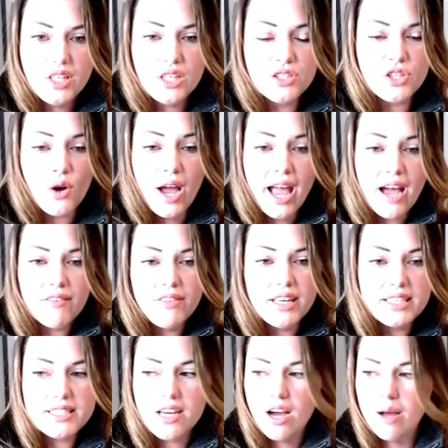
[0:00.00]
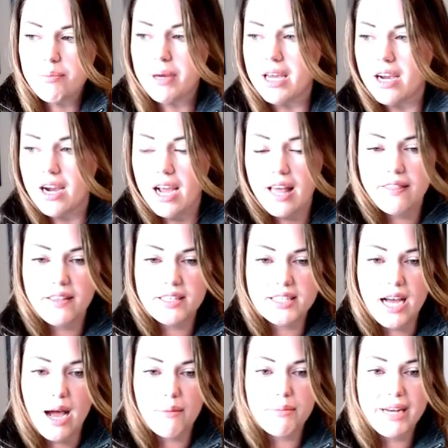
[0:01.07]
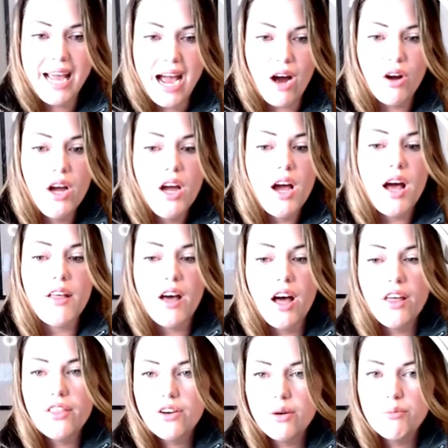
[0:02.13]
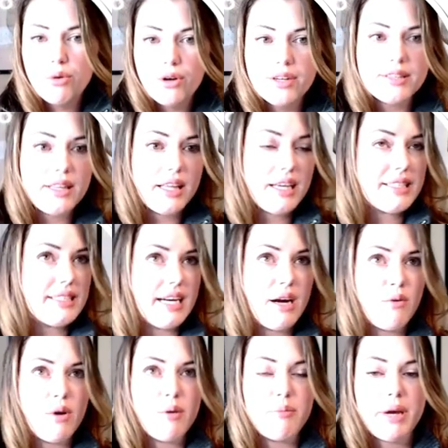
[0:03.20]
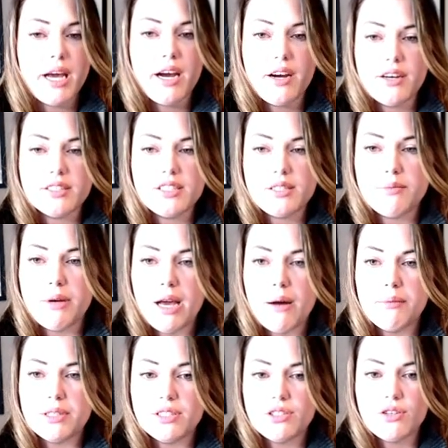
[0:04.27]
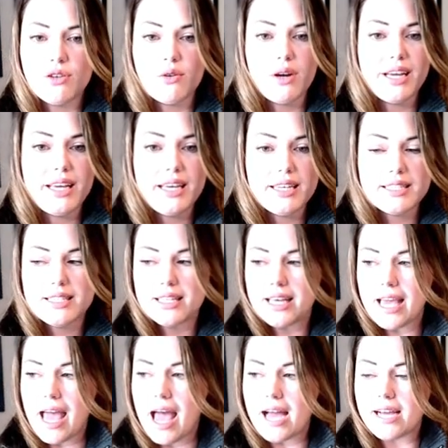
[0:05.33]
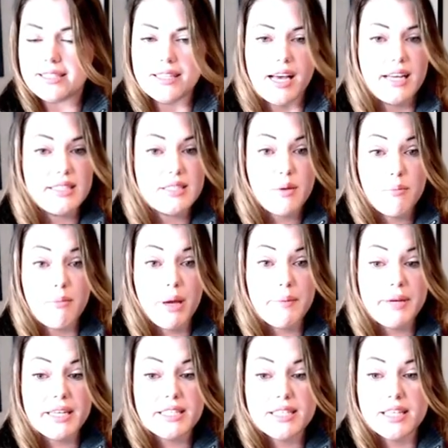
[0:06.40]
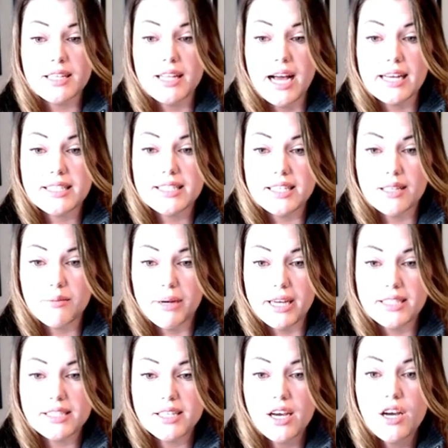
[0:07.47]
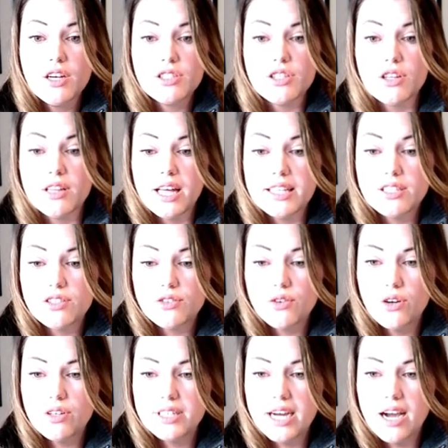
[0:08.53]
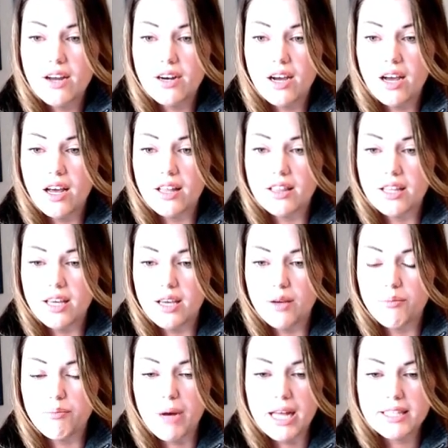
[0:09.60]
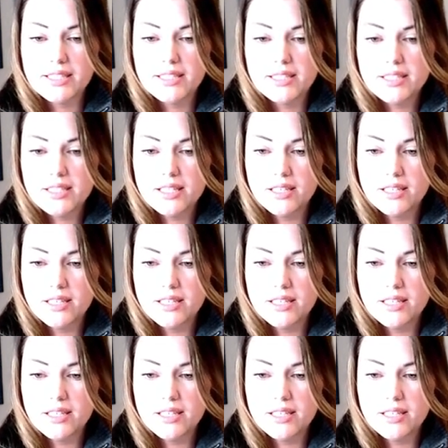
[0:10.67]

So I have this up here at the top. Now, other important things that I want parents to be able to easily access. Maybe it's the class syllabus. So let's scroll down on the buttons